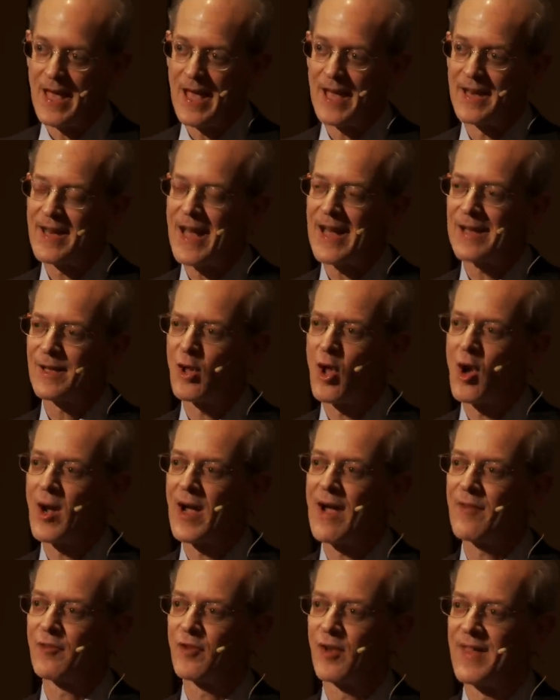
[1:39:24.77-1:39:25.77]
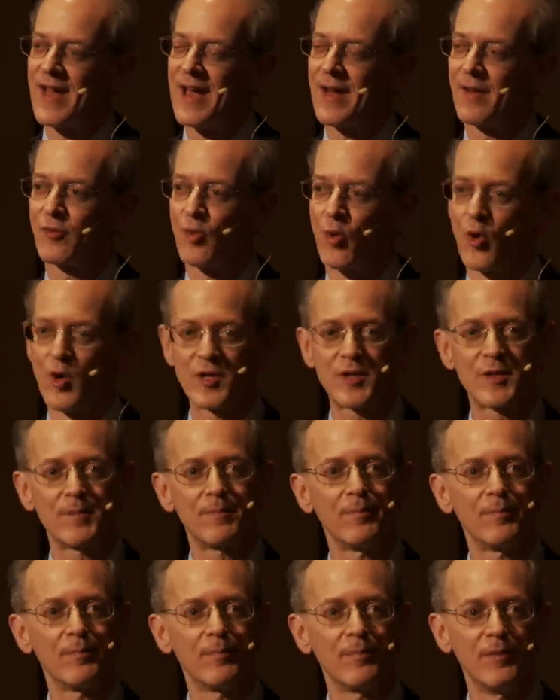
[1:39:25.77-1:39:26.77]
And not long after that, of course,
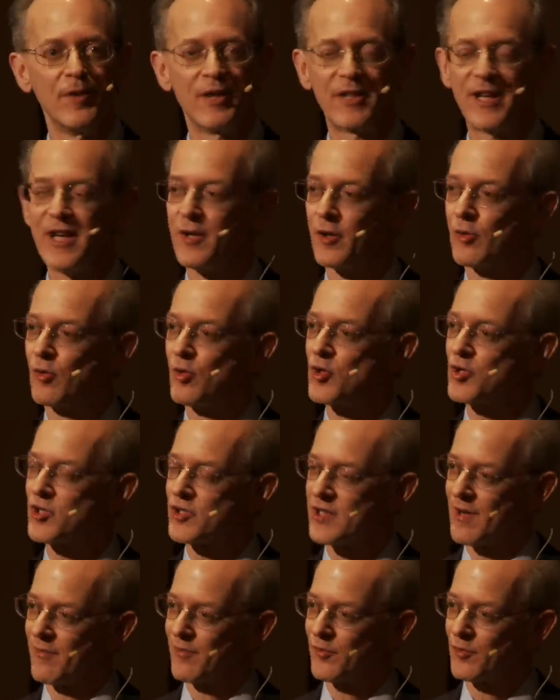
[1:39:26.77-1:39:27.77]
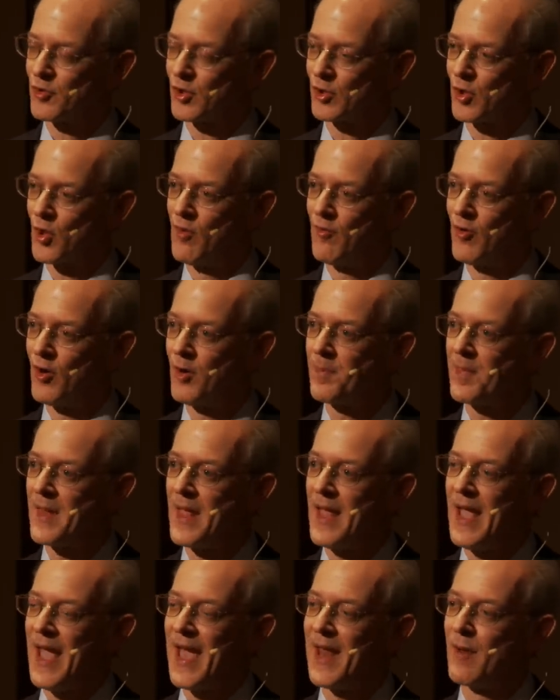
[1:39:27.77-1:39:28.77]
Nikita Khrushchev took over,
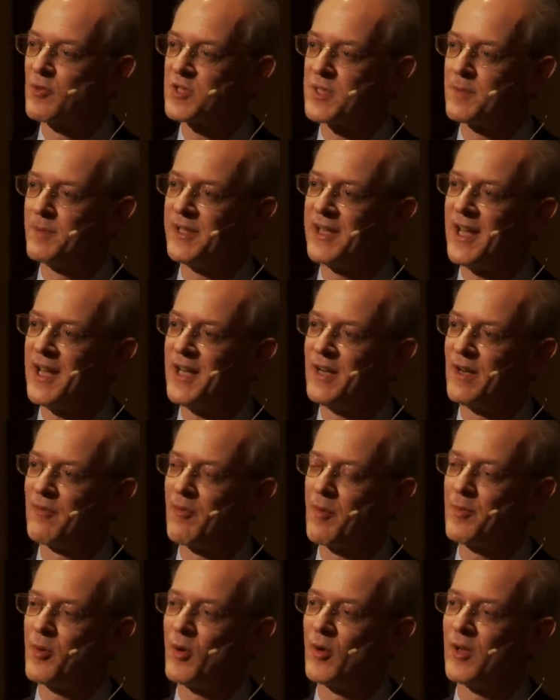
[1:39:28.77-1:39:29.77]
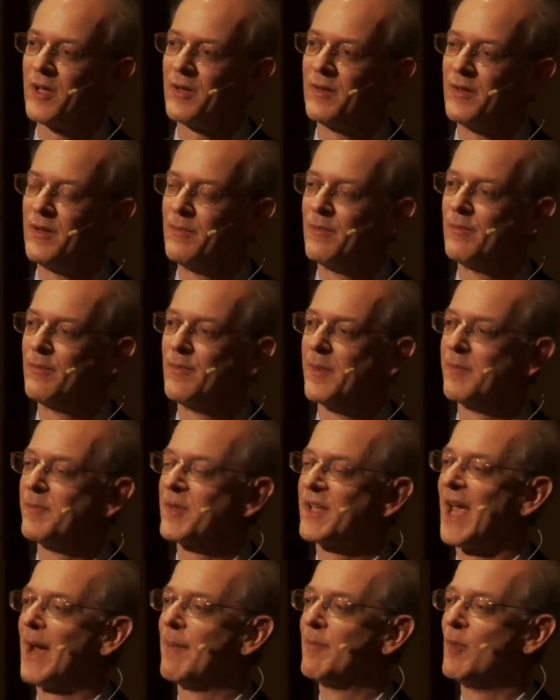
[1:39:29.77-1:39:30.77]
and it was the beginning of a period that
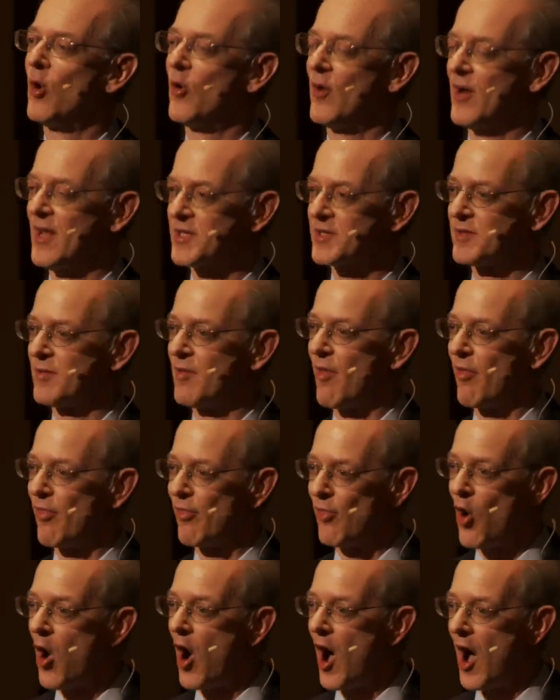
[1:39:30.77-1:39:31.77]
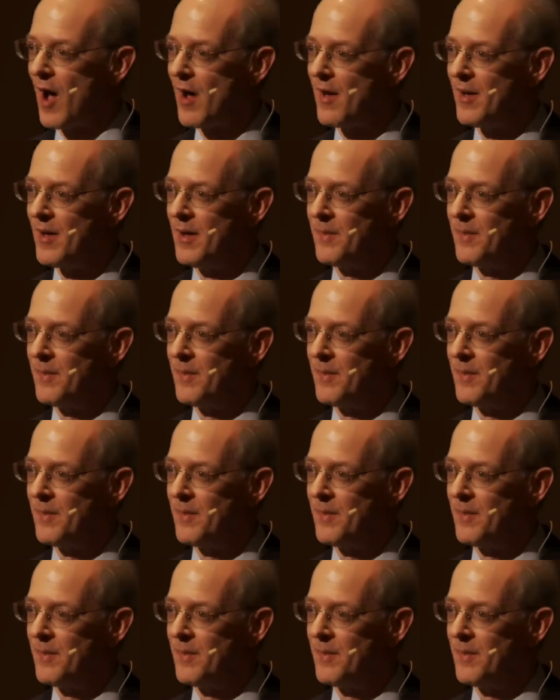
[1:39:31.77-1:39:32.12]
became known as the thaw,